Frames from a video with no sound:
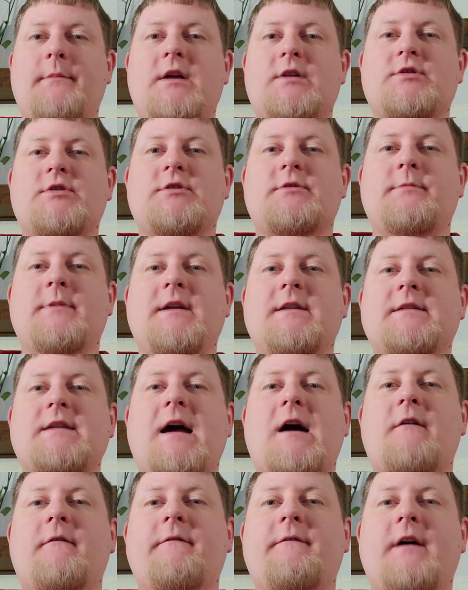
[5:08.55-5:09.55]
That just means
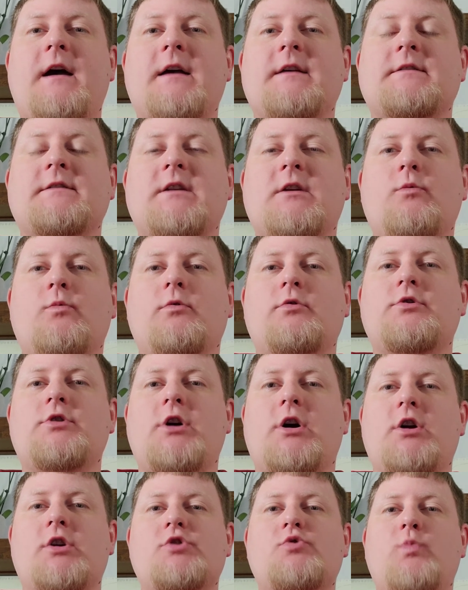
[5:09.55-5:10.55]
how fast it will
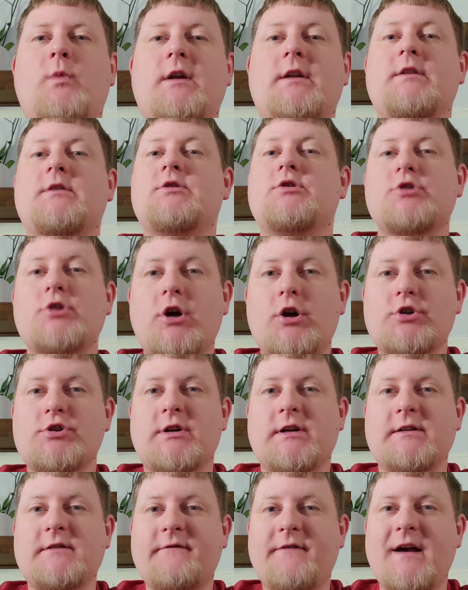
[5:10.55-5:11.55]
charge when it's
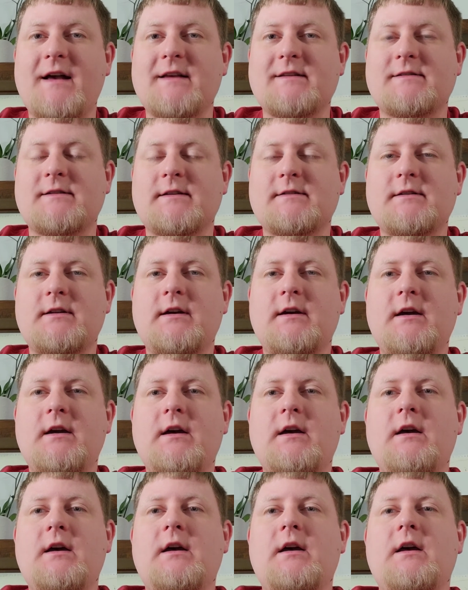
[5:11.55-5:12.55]
charging its fastest.
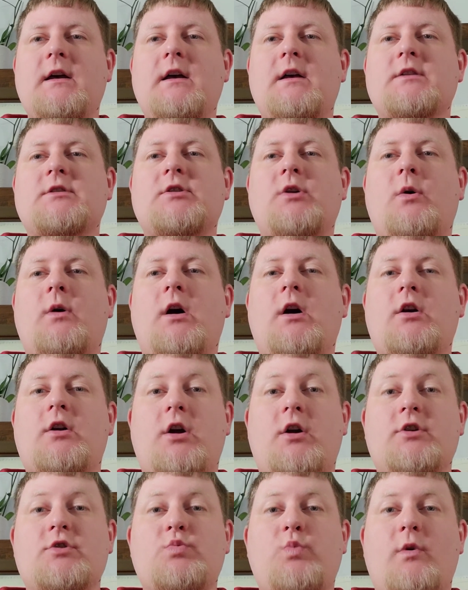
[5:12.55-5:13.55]
So our
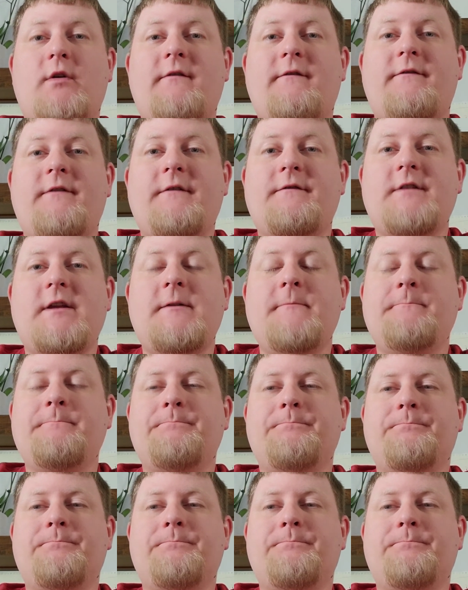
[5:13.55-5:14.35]
car is 150.